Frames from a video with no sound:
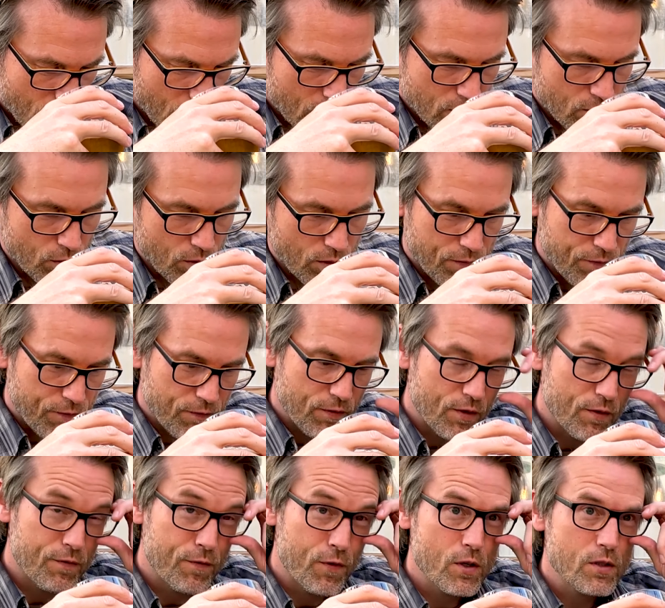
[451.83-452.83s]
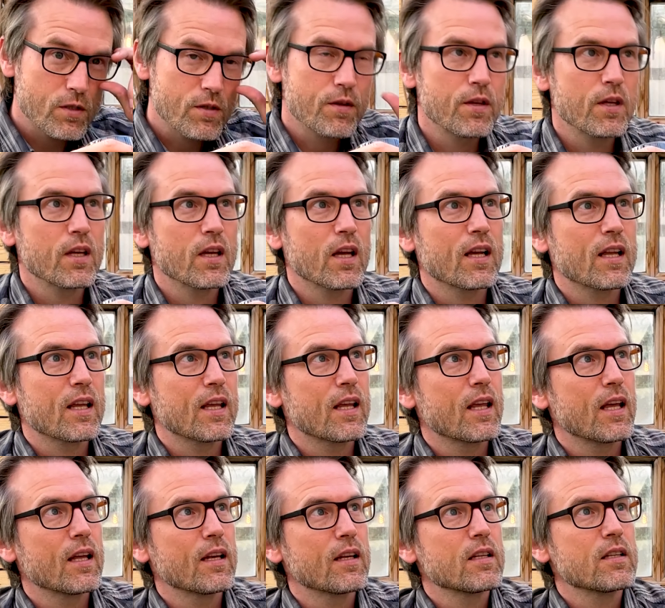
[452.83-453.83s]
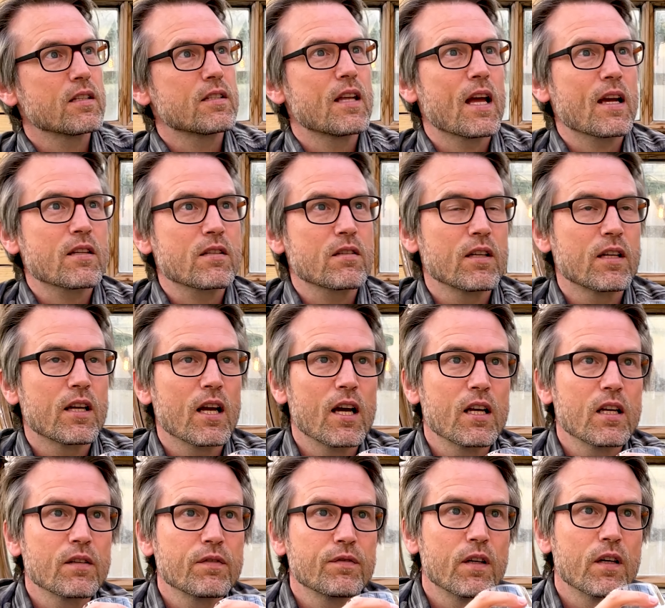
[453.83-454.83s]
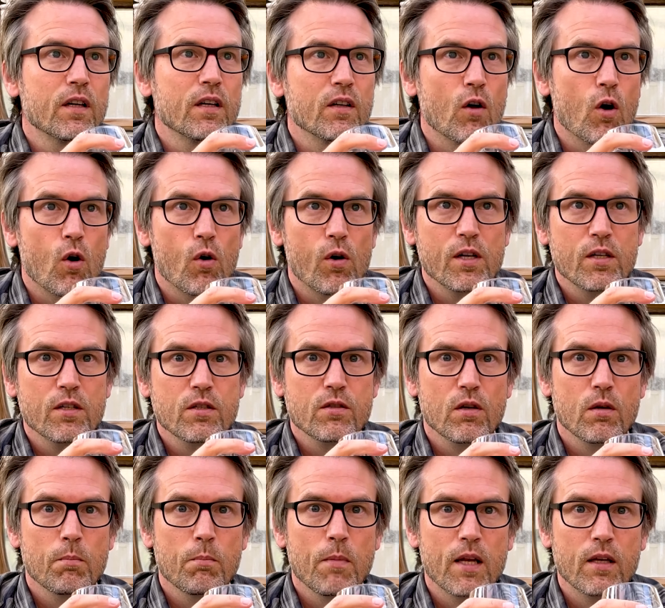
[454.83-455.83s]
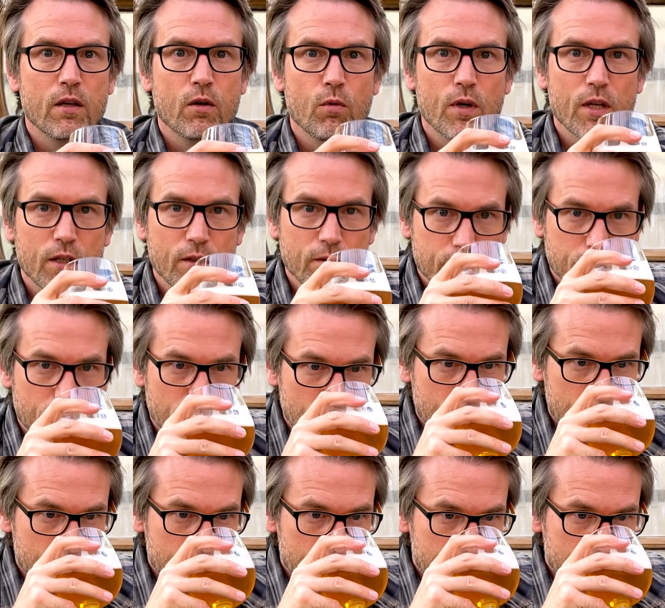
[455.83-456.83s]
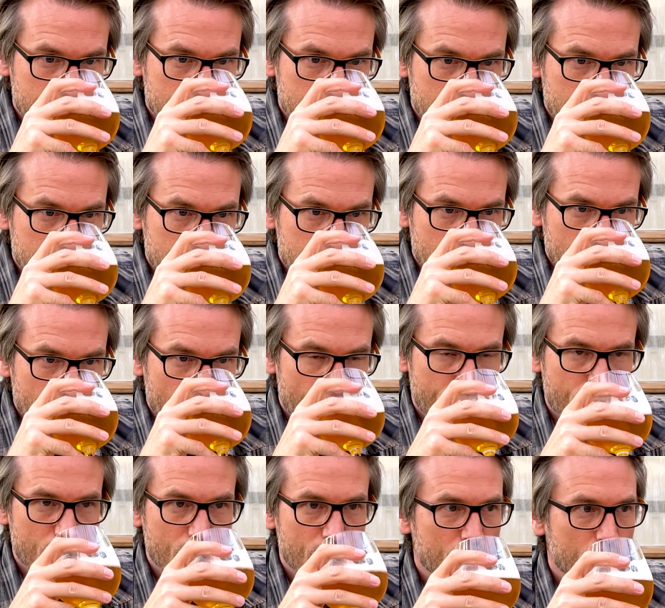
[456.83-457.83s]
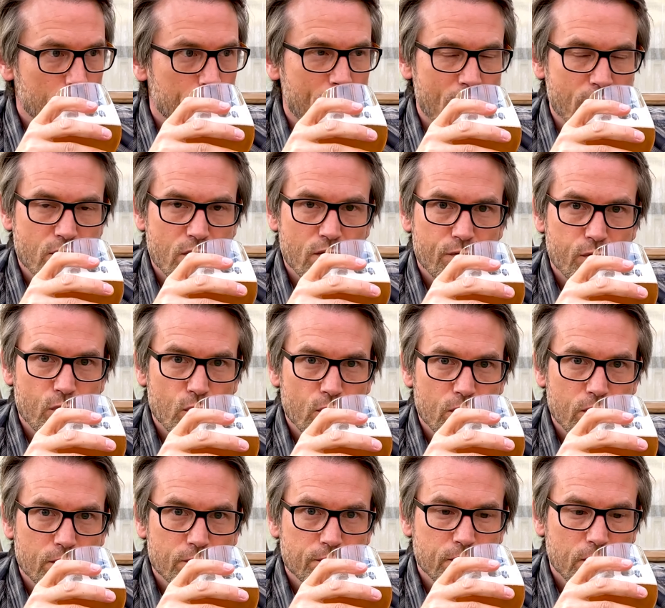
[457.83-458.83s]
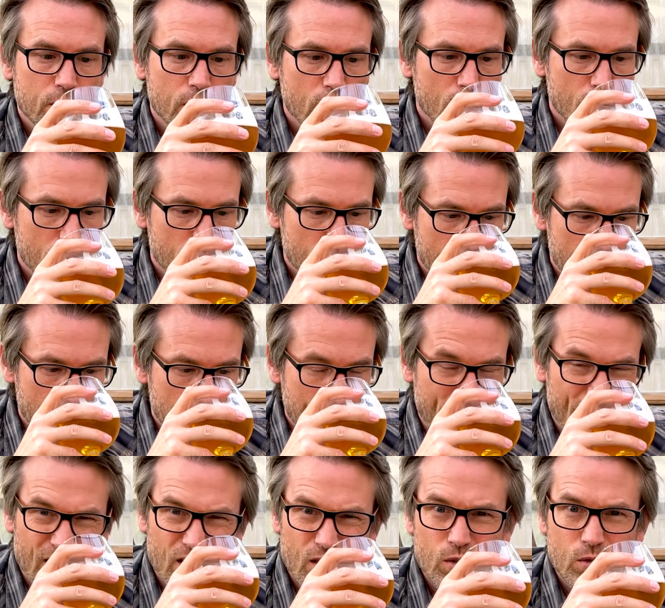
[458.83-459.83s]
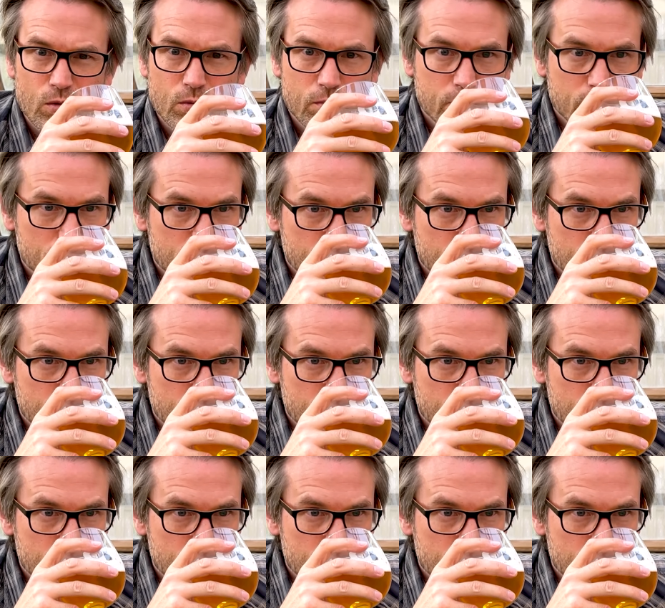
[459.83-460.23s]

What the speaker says: So the first thing I get is actually kind of an orange or mandarin with a little passion fruit, mango.